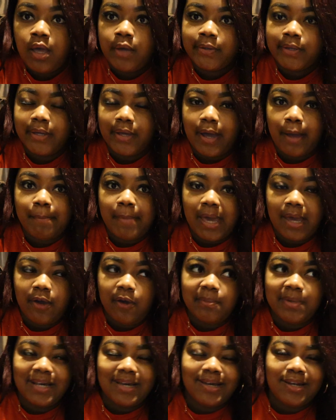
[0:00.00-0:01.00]
Okay, yeah, I'm back
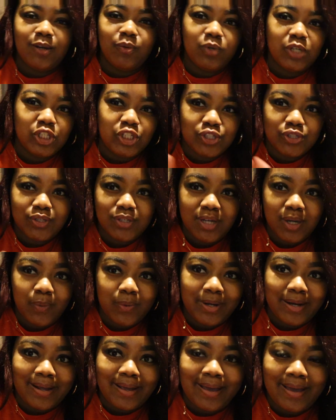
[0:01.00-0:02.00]
home and I kind of want to show y'all
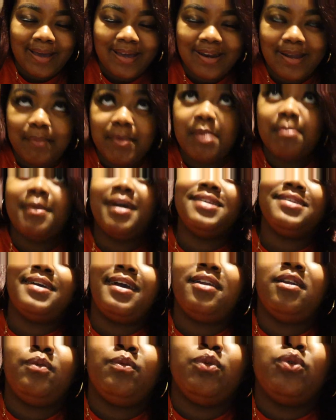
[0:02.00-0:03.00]
what I got. And I'm in my
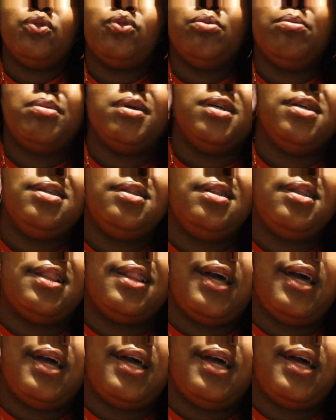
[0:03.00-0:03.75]
dining room, but the